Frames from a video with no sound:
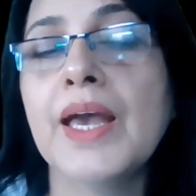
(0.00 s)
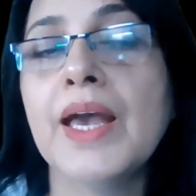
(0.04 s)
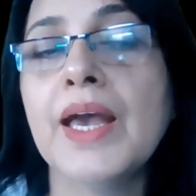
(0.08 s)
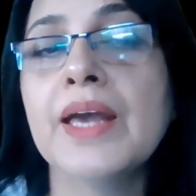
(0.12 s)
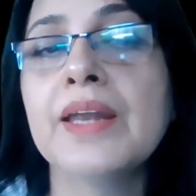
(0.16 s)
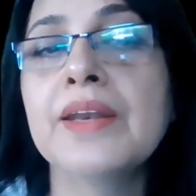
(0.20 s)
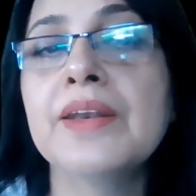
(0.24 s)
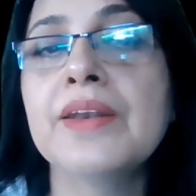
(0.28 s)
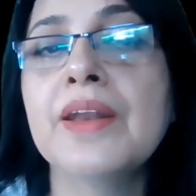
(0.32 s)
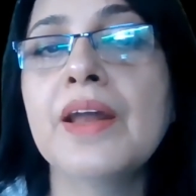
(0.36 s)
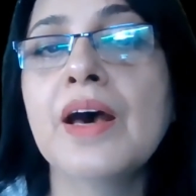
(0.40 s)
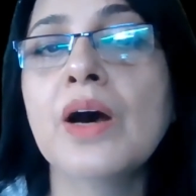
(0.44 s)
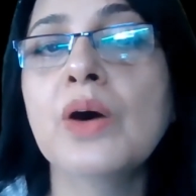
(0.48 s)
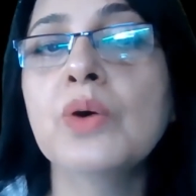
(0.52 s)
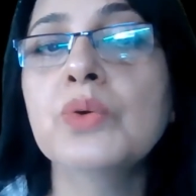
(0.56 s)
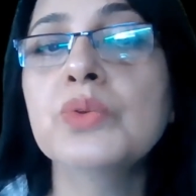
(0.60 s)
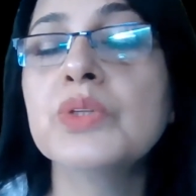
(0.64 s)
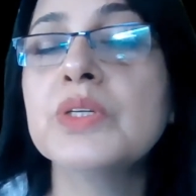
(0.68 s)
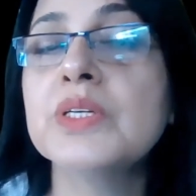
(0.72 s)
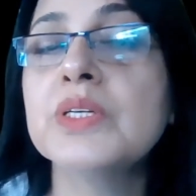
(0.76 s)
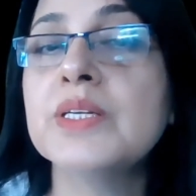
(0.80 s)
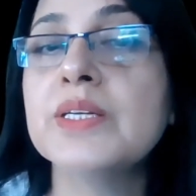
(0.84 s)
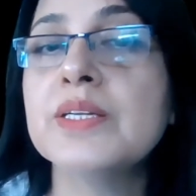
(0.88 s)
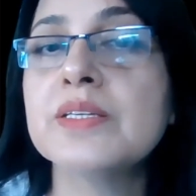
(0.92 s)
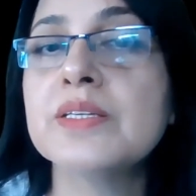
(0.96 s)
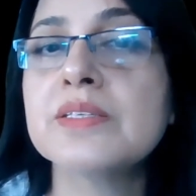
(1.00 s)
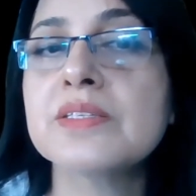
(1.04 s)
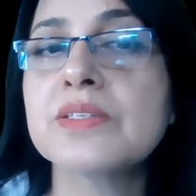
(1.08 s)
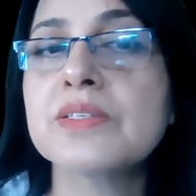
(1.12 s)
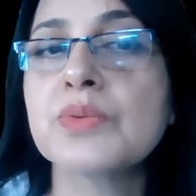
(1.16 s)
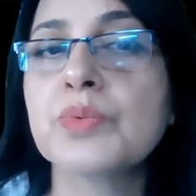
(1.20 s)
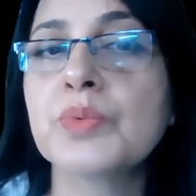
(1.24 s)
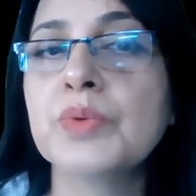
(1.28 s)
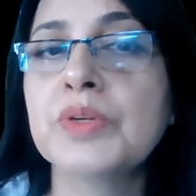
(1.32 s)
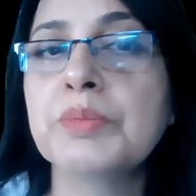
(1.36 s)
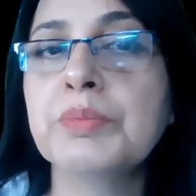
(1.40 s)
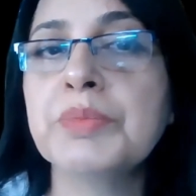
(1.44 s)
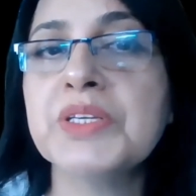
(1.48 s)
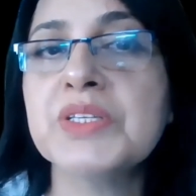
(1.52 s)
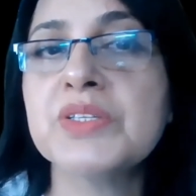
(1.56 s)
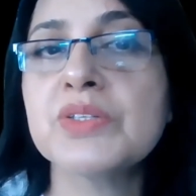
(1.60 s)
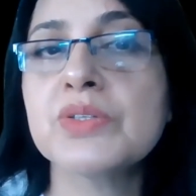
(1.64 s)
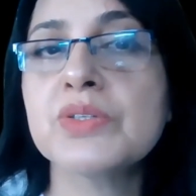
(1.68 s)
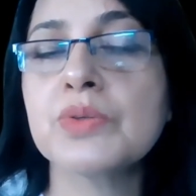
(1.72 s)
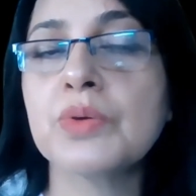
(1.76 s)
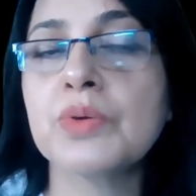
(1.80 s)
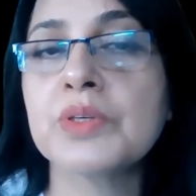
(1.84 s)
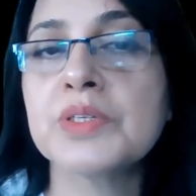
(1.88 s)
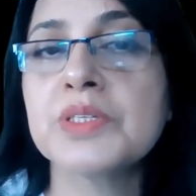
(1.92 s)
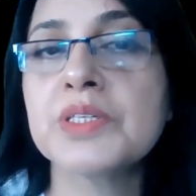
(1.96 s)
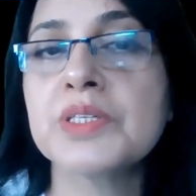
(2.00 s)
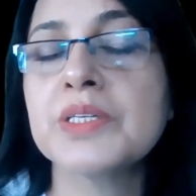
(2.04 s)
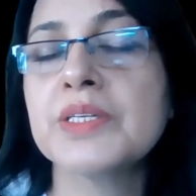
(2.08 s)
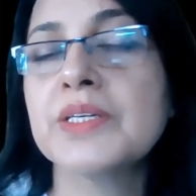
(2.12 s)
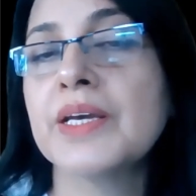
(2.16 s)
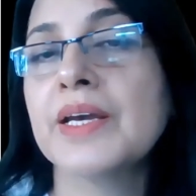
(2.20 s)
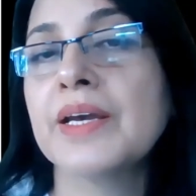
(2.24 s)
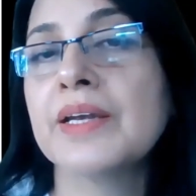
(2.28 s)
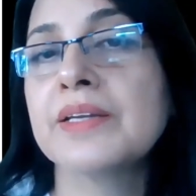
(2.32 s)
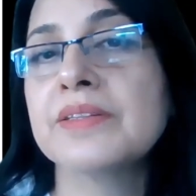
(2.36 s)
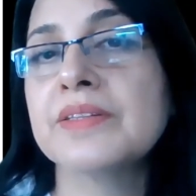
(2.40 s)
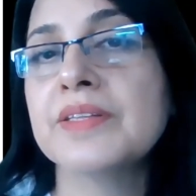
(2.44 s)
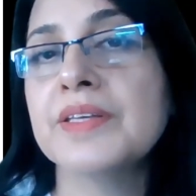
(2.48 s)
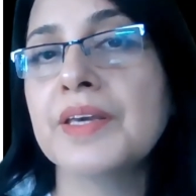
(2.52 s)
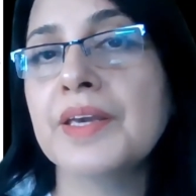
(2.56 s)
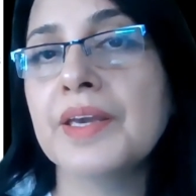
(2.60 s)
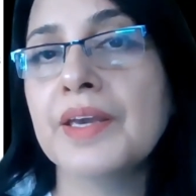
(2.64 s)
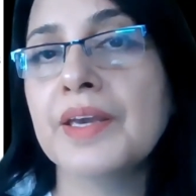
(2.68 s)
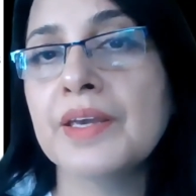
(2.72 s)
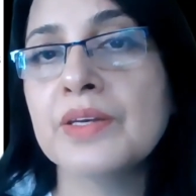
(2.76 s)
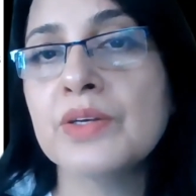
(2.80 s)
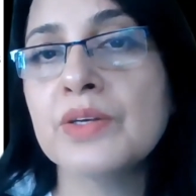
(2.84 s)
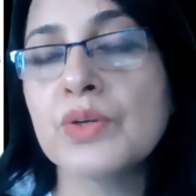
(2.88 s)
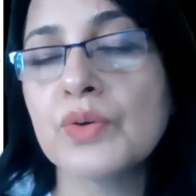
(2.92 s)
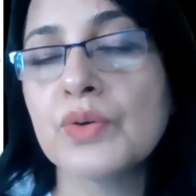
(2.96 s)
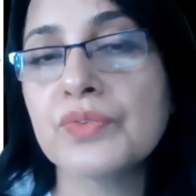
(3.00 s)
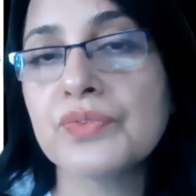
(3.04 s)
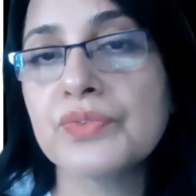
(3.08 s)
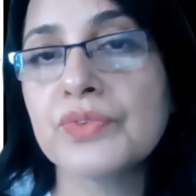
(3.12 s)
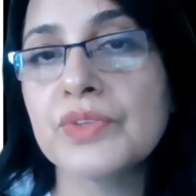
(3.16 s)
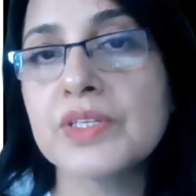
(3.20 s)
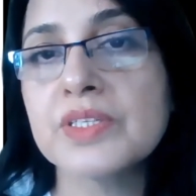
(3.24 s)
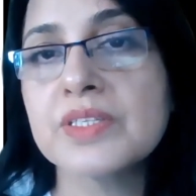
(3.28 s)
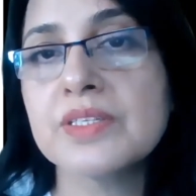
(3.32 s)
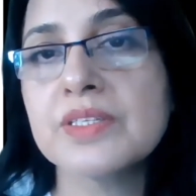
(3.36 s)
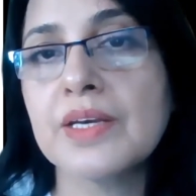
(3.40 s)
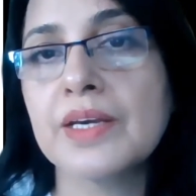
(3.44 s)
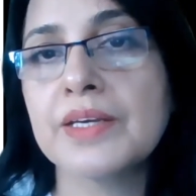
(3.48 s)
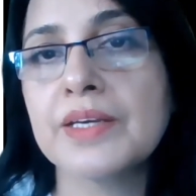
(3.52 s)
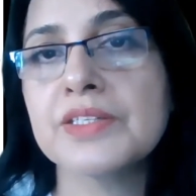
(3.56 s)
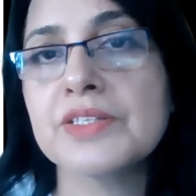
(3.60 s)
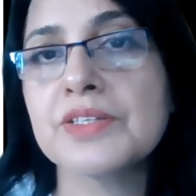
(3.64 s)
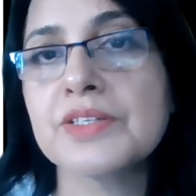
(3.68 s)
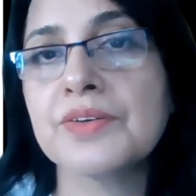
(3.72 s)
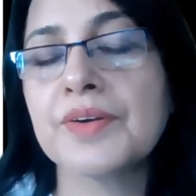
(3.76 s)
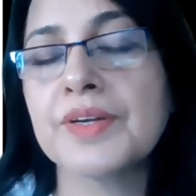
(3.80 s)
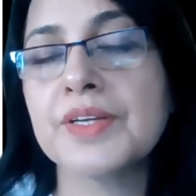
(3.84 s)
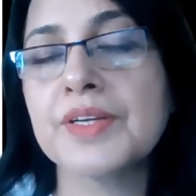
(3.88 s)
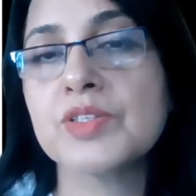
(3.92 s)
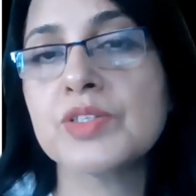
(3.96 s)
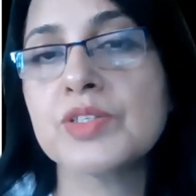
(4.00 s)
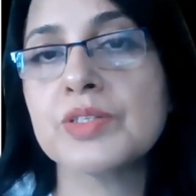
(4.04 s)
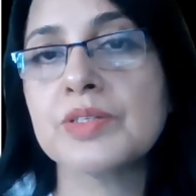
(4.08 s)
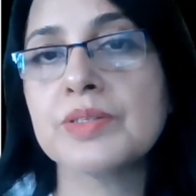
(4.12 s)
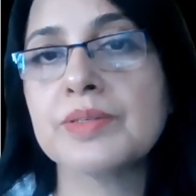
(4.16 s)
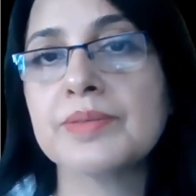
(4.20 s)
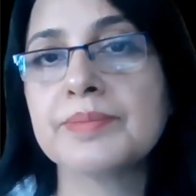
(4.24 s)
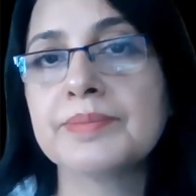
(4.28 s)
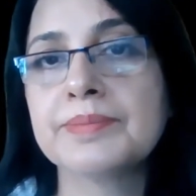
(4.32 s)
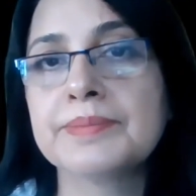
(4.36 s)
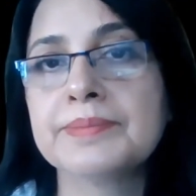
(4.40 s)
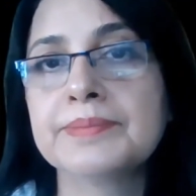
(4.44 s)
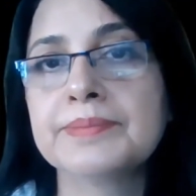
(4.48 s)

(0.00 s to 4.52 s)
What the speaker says: And now the list will be sorted at the end of this iteration.